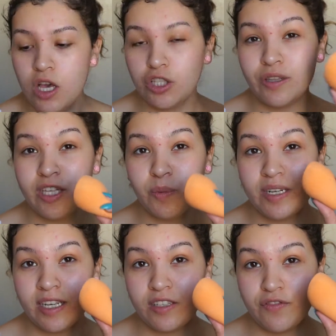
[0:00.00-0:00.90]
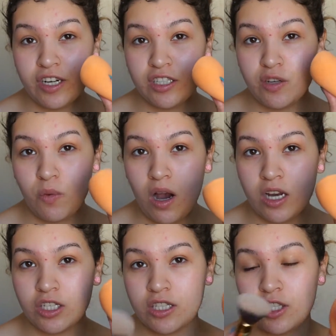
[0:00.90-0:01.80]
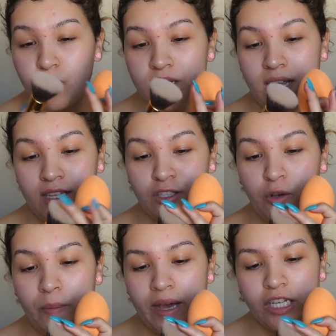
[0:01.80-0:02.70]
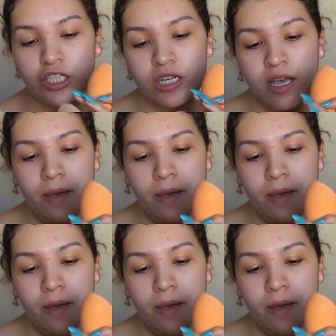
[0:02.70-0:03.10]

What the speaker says: So this one is freshly washed, this one not so much,